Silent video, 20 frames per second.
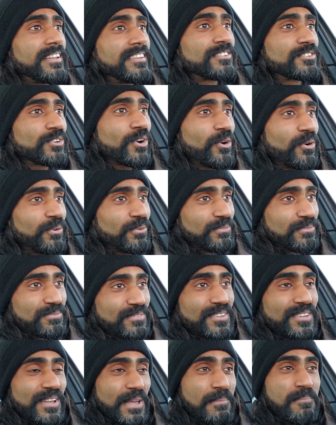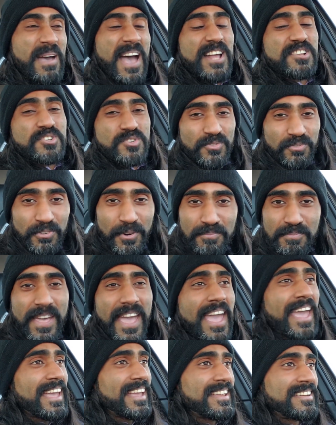So imagine from the
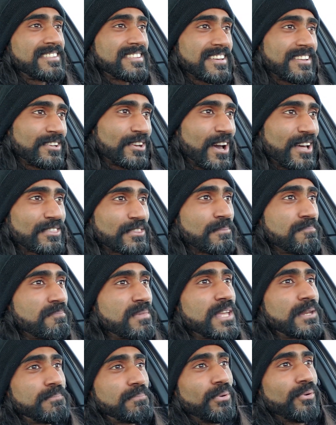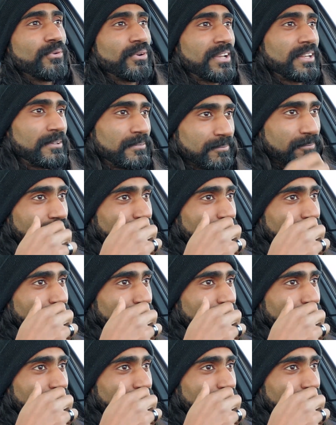end and not the midpoint.